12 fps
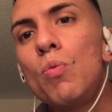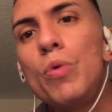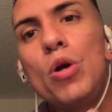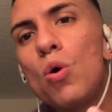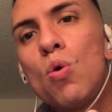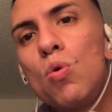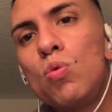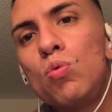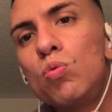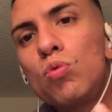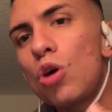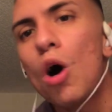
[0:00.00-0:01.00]
We
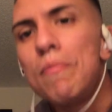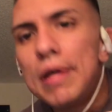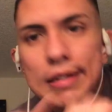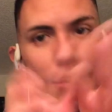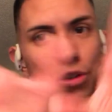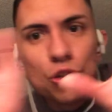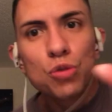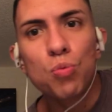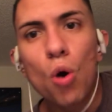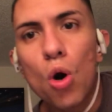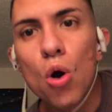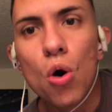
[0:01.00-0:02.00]
don't come into this
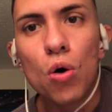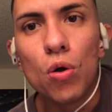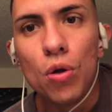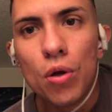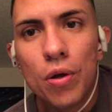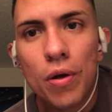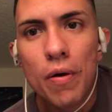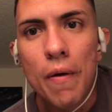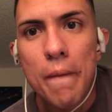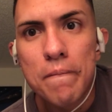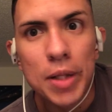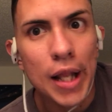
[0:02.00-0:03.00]
world
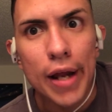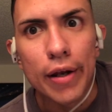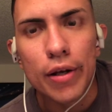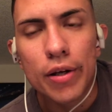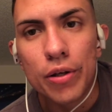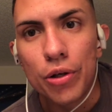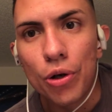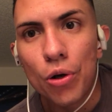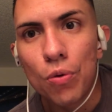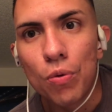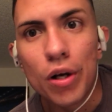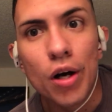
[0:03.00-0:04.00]
blank, you
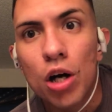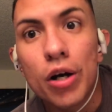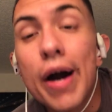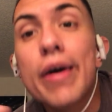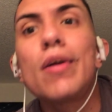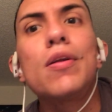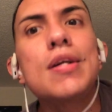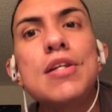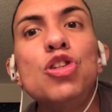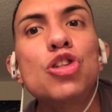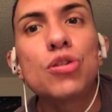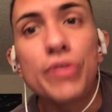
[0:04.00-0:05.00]
know, with a, a
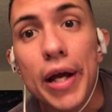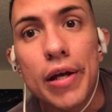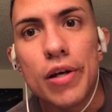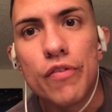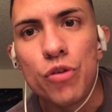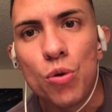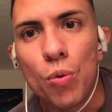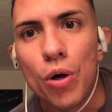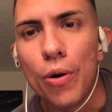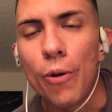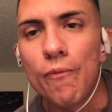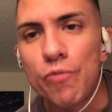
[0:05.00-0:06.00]
clean slate, if you
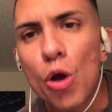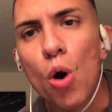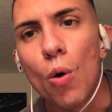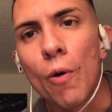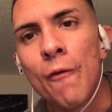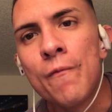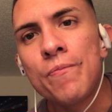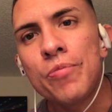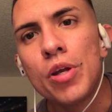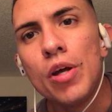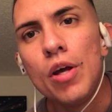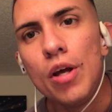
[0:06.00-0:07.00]
will. No.
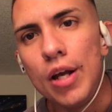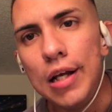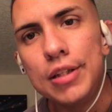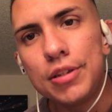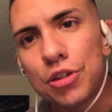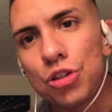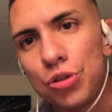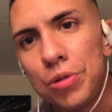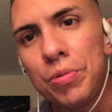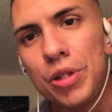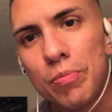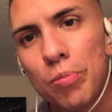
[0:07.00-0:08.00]
It is
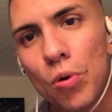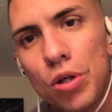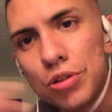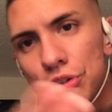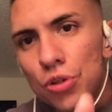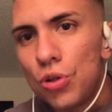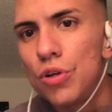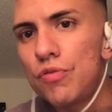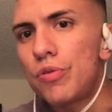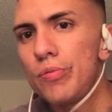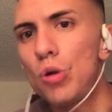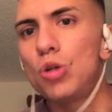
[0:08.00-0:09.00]
extremely important to learn
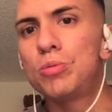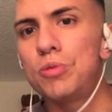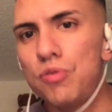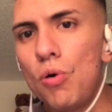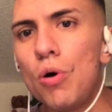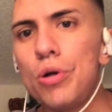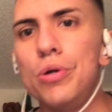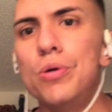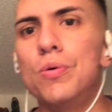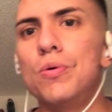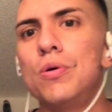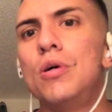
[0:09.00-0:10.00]
from those before
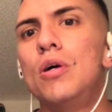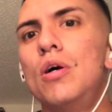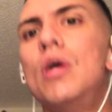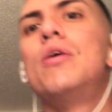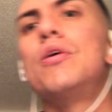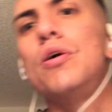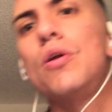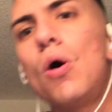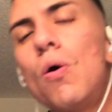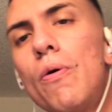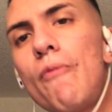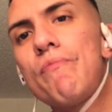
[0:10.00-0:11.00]
you, you
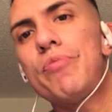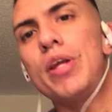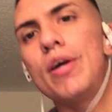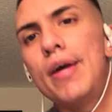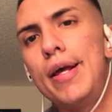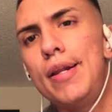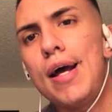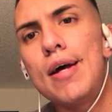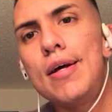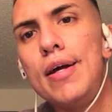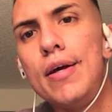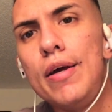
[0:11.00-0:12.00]
know, and, and
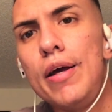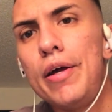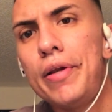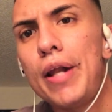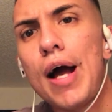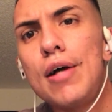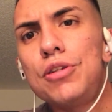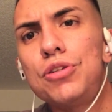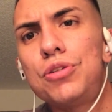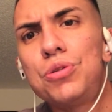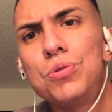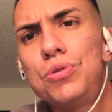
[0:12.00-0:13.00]
not and not
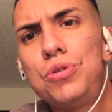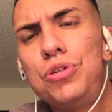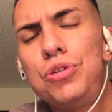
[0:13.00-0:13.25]
to